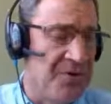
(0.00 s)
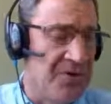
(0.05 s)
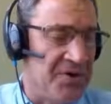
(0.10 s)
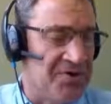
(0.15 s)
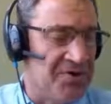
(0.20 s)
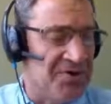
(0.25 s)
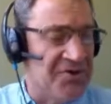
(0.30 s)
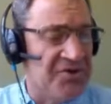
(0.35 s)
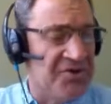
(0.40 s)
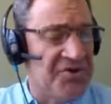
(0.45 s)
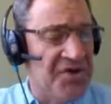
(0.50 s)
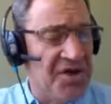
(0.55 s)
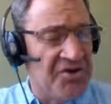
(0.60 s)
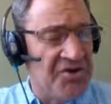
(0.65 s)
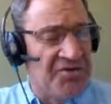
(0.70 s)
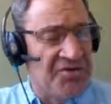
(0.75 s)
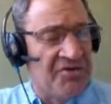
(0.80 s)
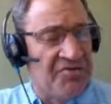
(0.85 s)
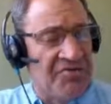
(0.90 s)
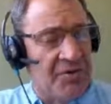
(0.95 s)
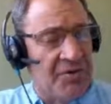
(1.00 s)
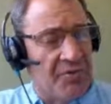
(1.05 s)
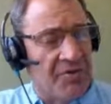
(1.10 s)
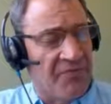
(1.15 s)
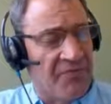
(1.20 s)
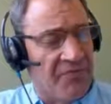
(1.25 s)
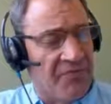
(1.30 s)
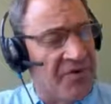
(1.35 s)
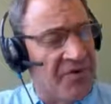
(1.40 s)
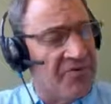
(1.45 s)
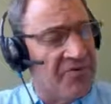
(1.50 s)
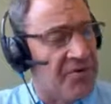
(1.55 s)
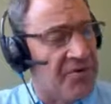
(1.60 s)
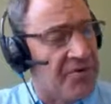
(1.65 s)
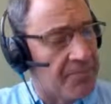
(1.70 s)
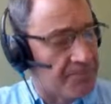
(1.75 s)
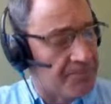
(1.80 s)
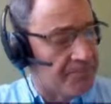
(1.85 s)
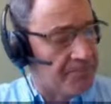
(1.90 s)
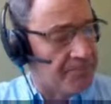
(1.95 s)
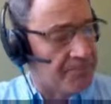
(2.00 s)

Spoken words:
because it's an HFC refrigerant,